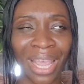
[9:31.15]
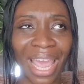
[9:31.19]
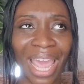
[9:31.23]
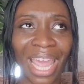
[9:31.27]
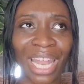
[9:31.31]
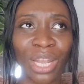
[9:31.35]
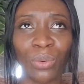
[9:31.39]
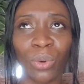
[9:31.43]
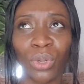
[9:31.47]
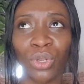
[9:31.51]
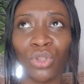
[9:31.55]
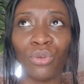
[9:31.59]

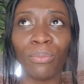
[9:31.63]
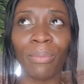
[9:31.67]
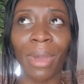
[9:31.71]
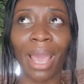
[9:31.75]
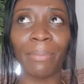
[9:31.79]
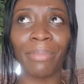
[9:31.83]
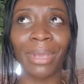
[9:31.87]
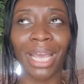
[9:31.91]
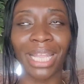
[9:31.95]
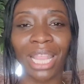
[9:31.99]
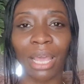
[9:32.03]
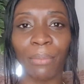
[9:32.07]
Anyone who
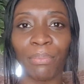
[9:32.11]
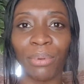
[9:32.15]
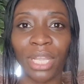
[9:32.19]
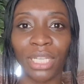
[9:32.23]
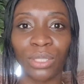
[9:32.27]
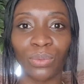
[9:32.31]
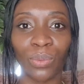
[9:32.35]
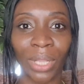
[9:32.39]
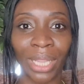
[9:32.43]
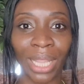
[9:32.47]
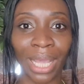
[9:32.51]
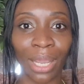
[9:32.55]
might be at that
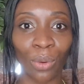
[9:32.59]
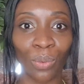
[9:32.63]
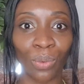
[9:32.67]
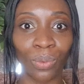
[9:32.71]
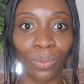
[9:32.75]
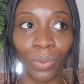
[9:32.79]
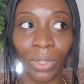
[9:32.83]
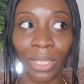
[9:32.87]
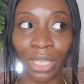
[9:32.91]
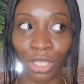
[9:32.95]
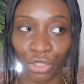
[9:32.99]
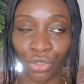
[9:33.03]
place where they're
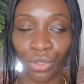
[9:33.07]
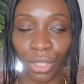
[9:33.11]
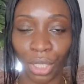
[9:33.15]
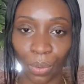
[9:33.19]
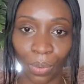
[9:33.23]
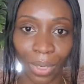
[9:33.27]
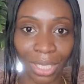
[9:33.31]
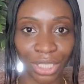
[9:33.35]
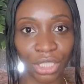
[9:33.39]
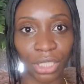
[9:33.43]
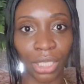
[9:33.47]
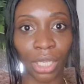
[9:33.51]
literally
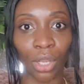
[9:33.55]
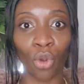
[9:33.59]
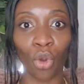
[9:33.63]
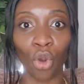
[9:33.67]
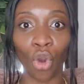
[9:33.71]
questioning,